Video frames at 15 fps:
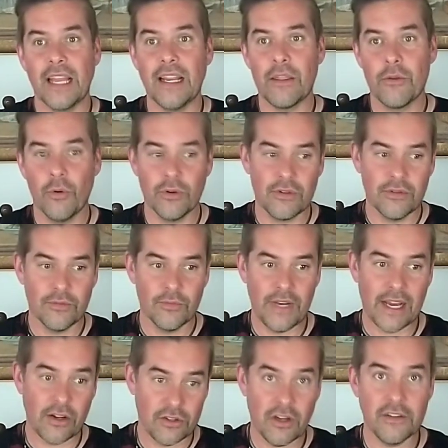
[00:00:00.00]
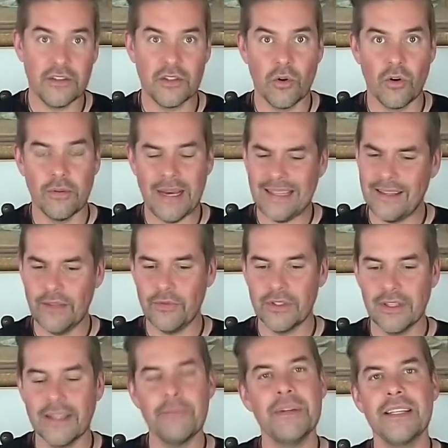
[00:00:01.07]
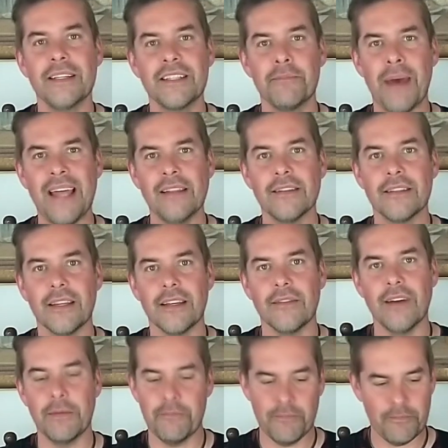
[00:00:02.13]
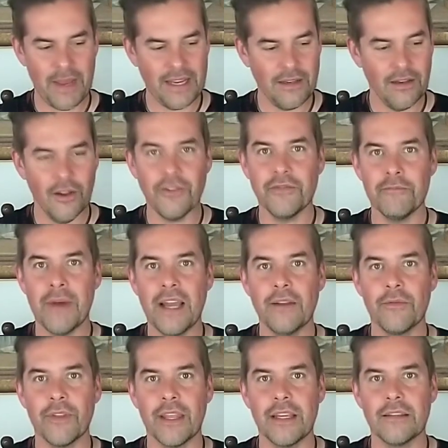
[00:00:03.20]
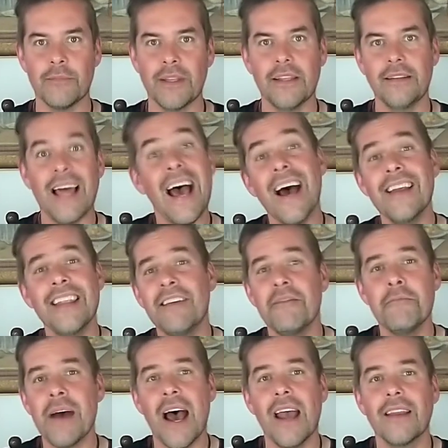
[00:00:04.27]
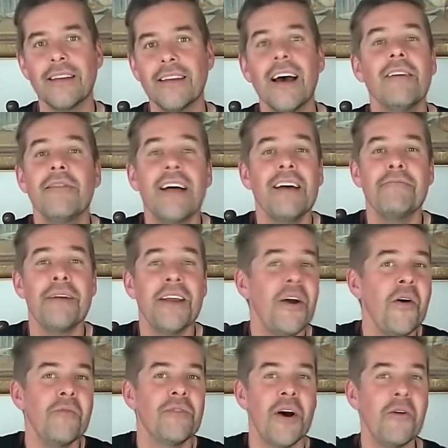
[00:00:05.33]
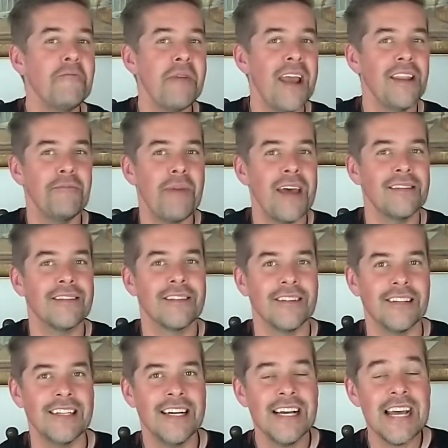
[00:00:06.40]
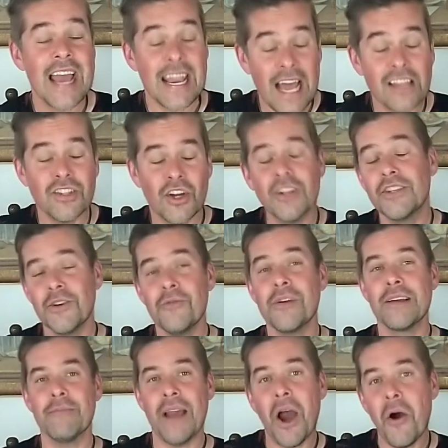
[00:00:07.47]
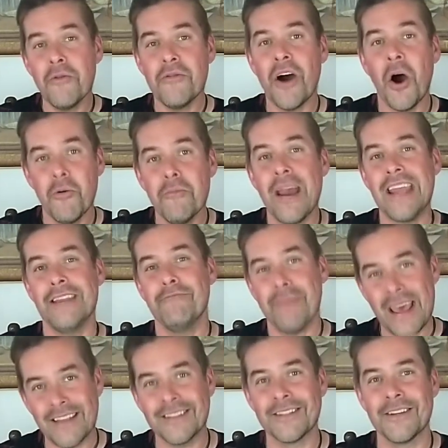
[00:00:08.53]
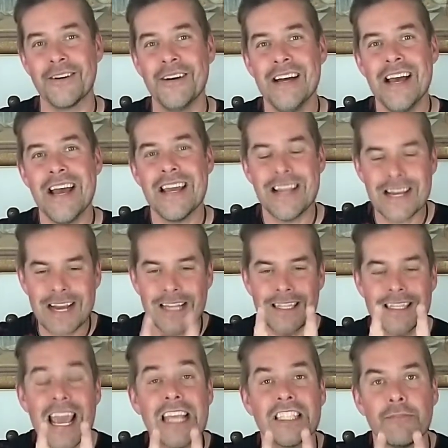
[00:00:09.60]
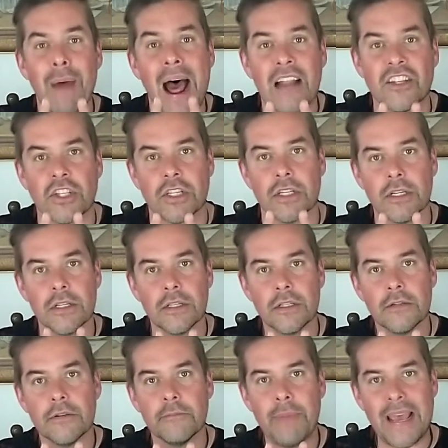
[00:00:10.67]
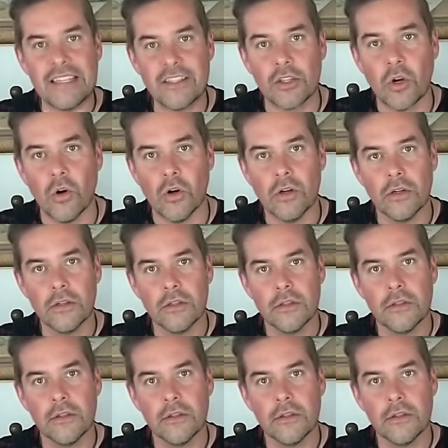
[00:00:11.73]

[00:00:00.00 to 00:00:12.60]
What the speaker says: And I thought, when I got out of the store, like, this was a little bit expensive. I paid a lot of money for this. But I thought, never mind. I will have my own homemade pesto. And I started doing my own homemade pesto. And I got this much pesto.